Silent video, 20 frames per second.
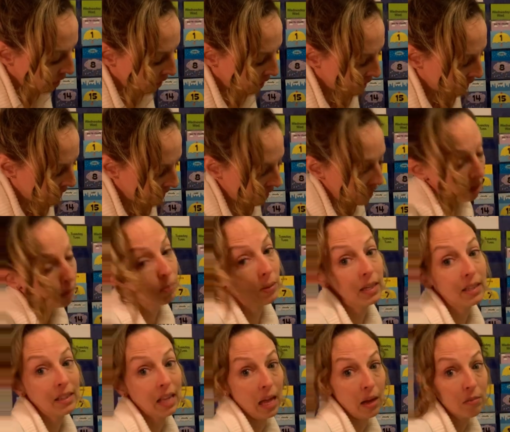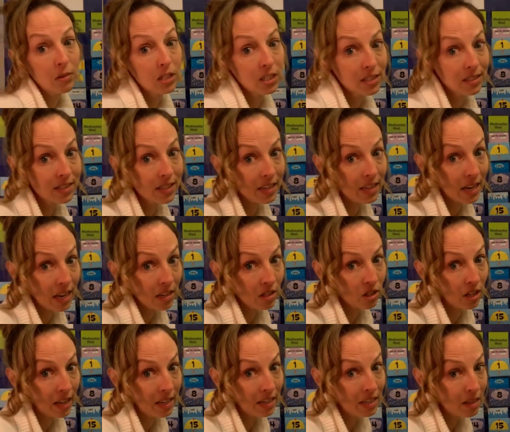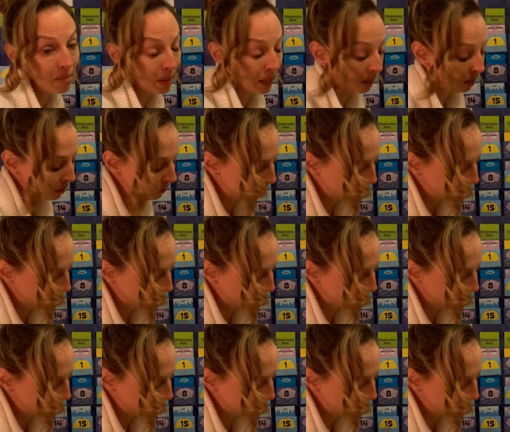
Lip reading: an airplane line, which is the dashed line in the middle,